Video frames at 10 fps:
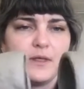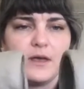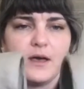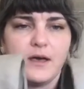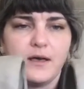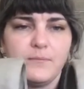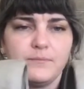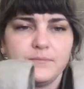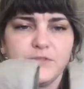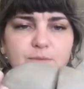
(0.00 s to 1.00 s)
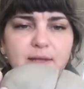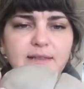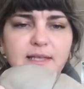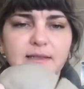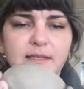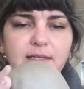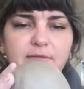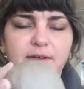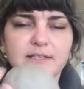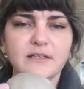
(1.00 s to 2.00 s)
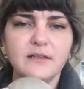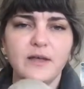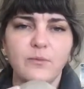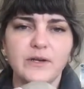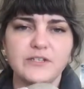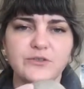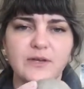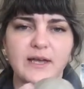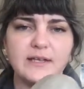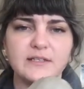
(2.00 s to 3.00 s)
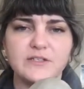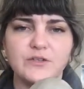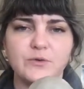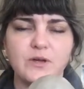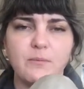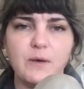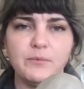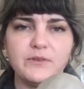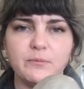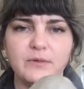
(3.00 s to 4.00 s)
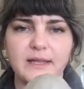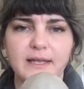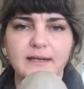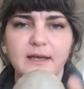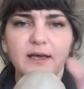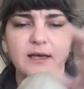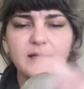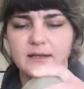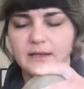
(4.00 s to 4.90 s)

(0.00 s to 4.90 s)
to make that lidded vessel, I wanted you guys to come up with a plan on